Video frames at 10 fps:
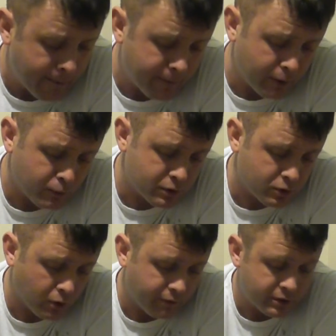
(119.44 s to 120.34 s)
it was
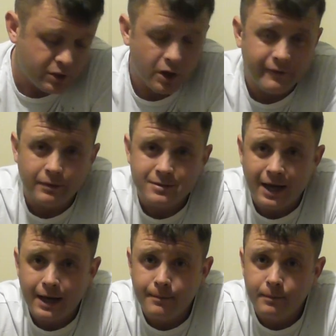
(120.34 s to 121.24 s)
sort of a turnaround
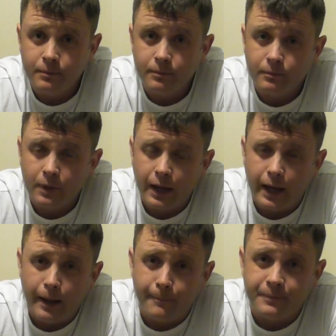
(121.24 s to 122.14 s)
time.
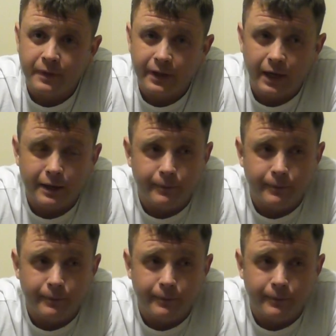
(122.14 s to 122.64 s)
I think at the